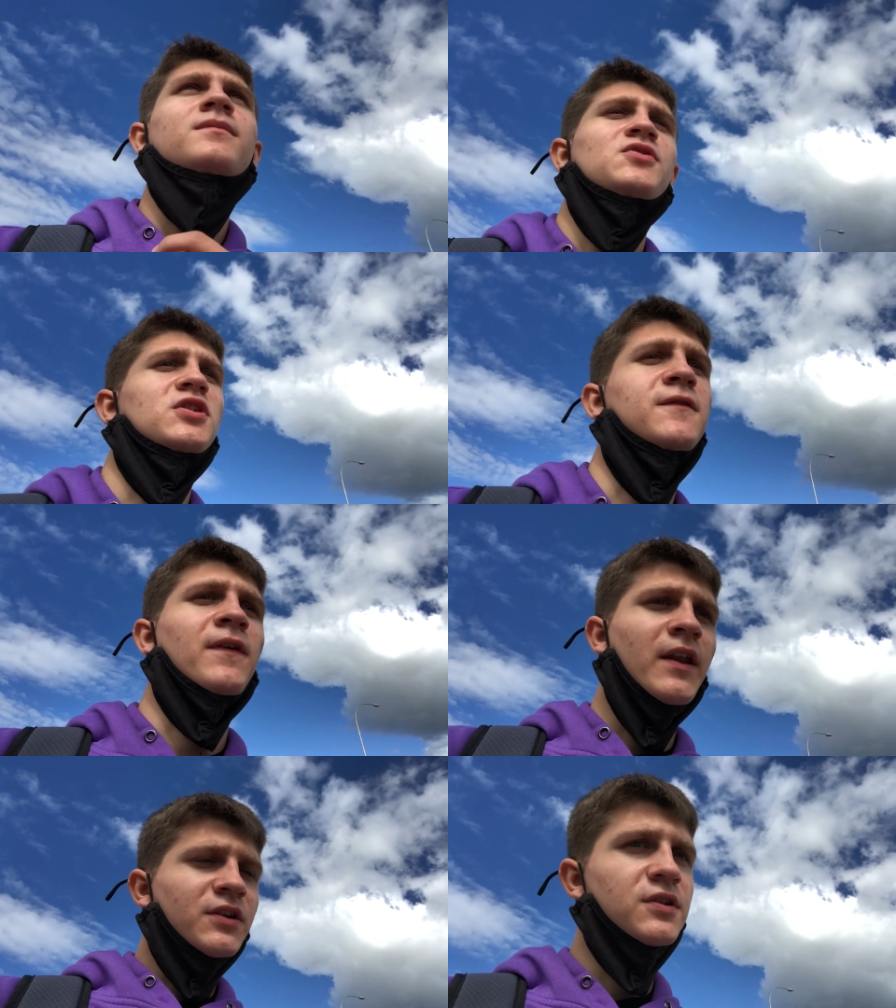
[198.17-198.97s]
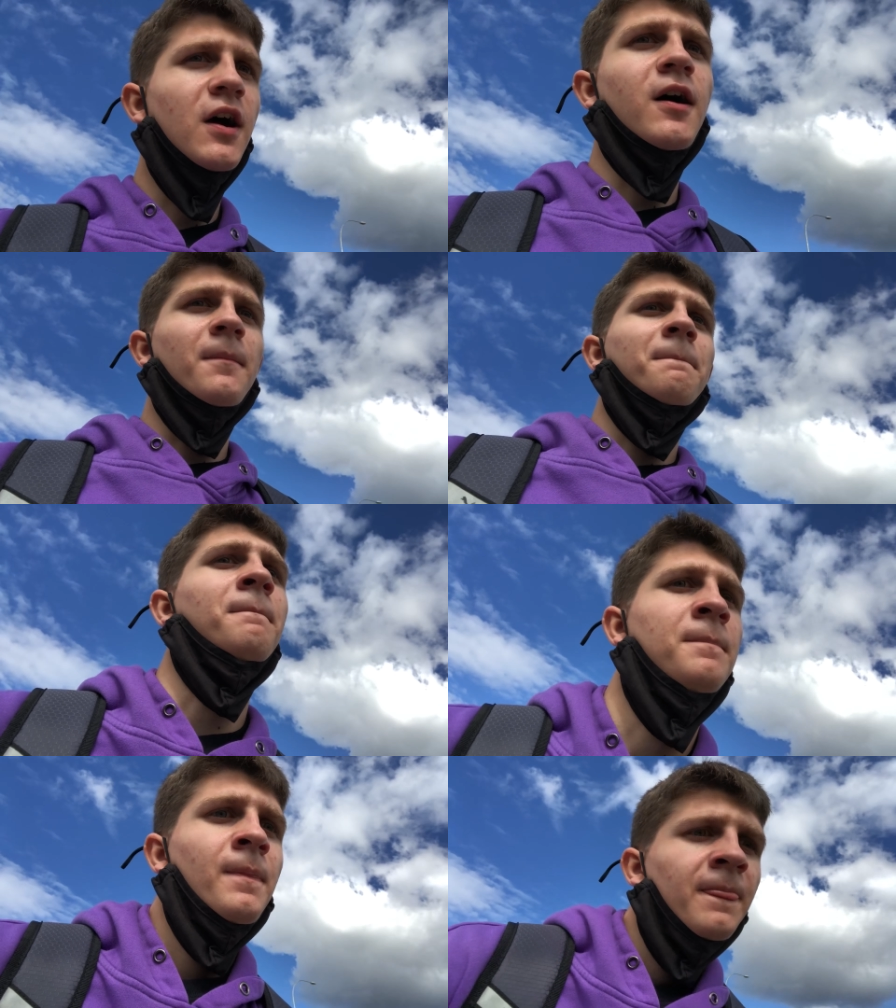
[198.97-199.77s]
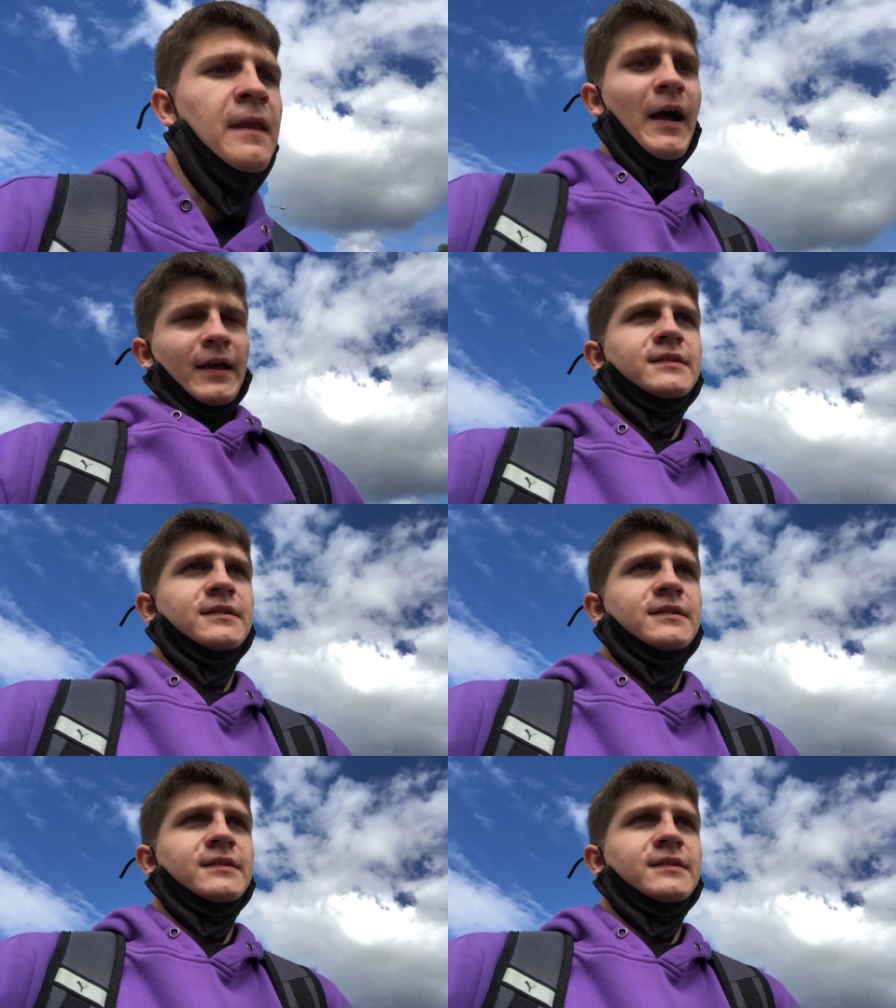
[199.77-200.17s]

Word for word: just finished um, at